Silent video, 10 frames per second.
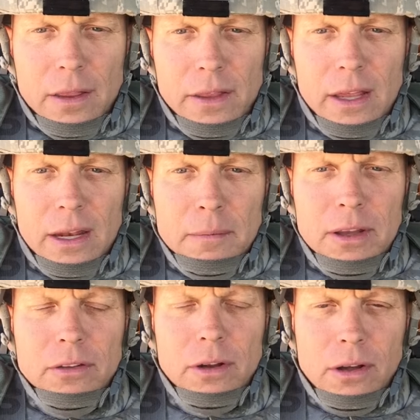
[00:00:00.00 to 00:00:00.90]
the enemy
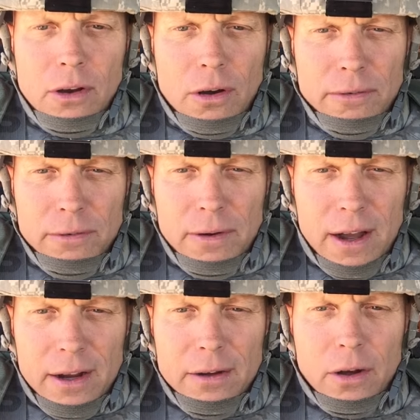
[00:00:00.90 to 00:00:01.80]
is going to call for
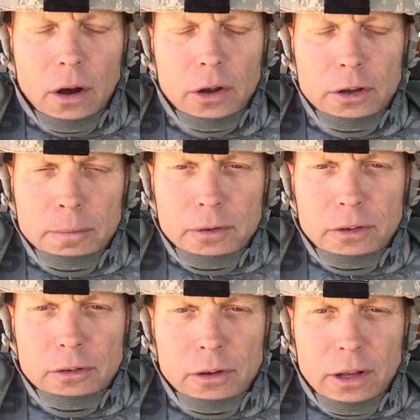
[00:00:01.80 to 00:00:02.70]
fire on your
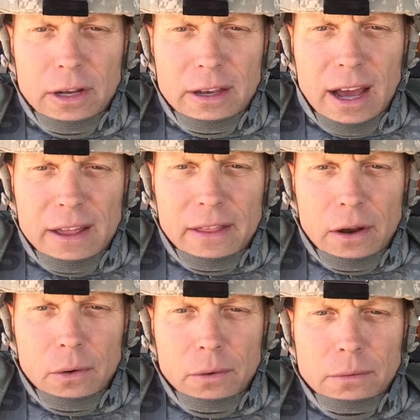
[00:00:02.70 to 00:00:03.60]
position. You're going to die in that
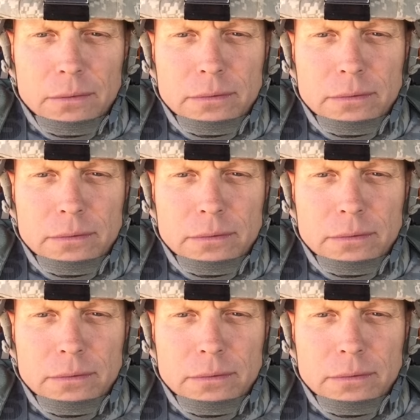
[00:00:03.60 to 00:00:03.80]
hole.